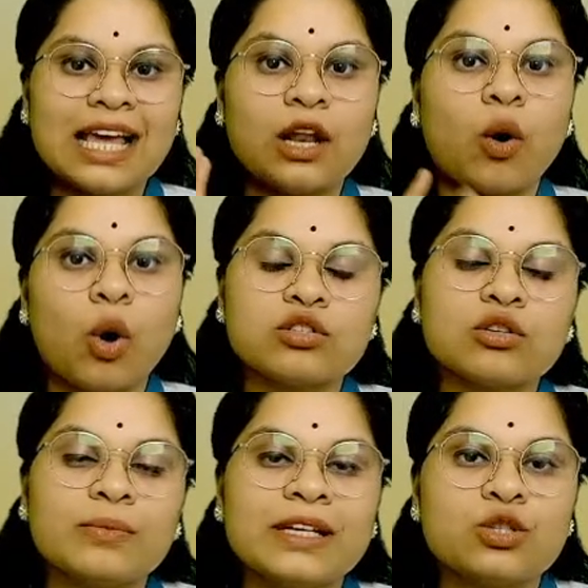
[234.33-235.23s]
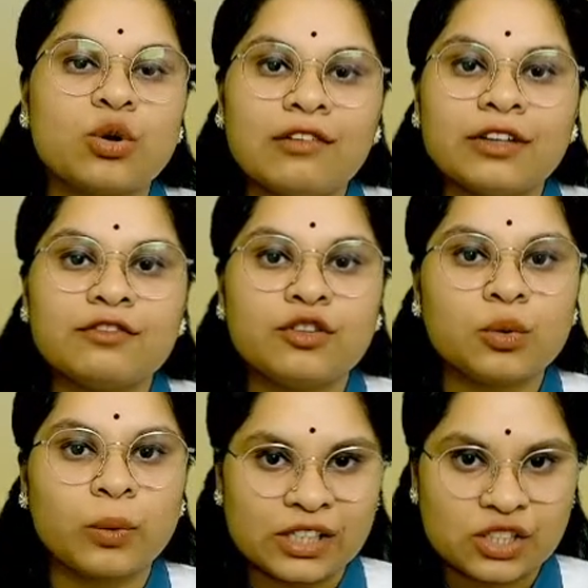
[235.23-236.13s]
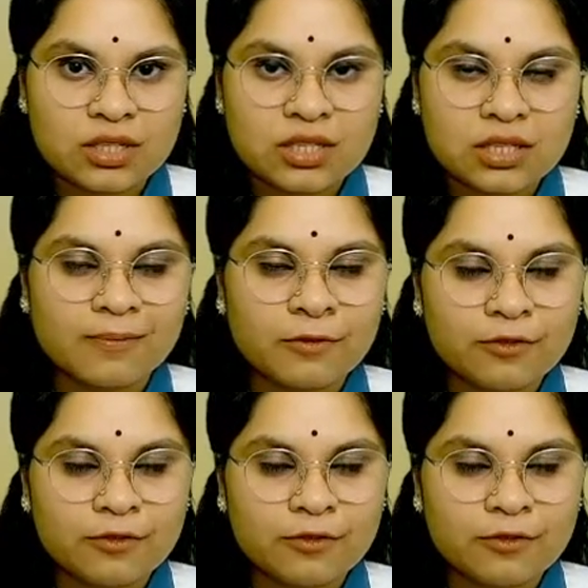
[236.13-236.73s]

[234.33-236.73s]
I'll also be solving few questions